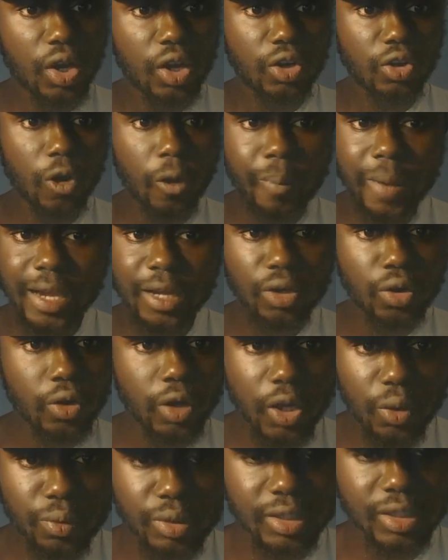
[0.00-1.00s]
nobody knew
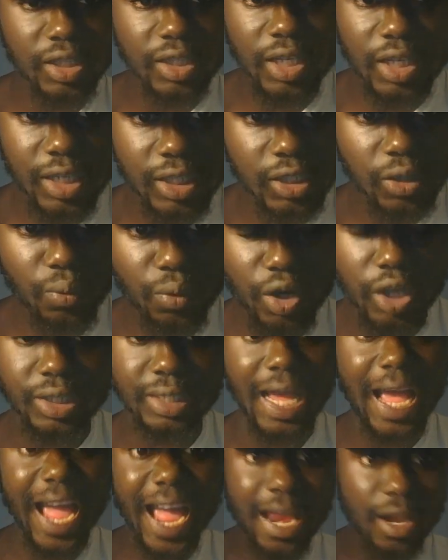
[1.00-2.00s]
he was as good as he
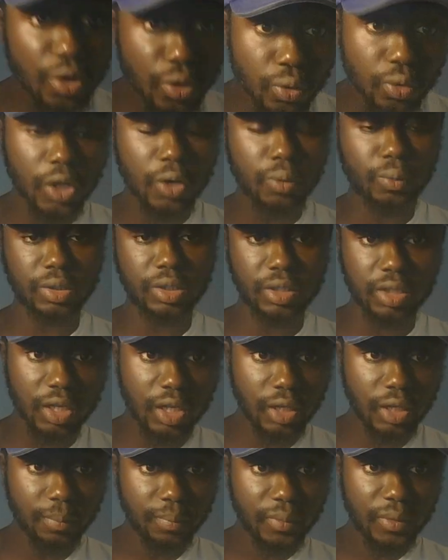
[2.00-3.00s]
was. I knew he was
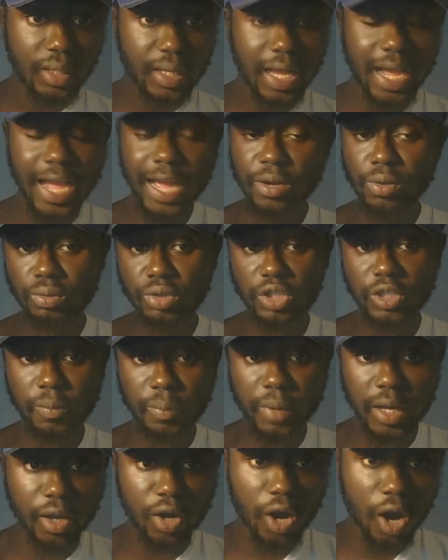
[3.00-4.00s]
good. I knew
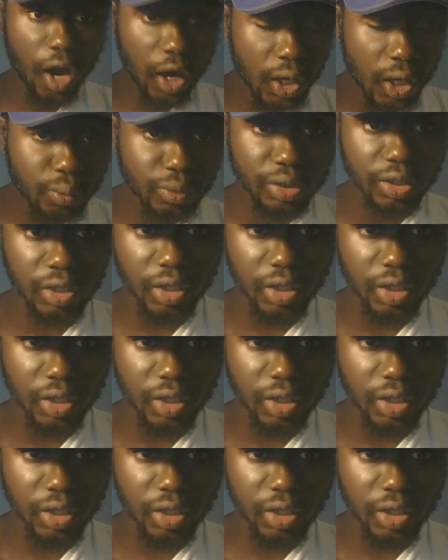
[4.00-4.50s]
Jermaine Carter was